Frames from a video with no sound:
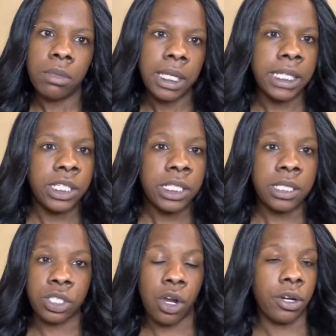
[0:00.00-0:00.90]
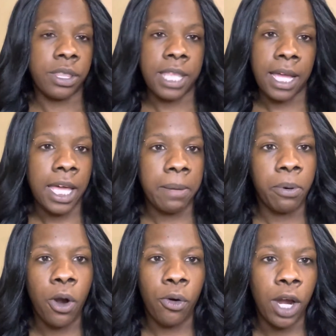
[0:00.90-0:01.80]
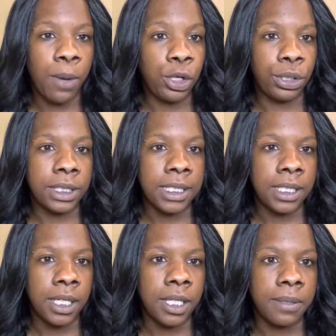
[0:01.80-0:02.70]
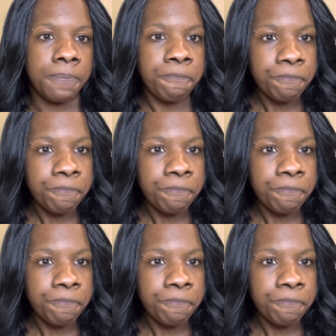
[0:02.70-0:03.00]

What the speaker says: He just started that kind of program. We only, what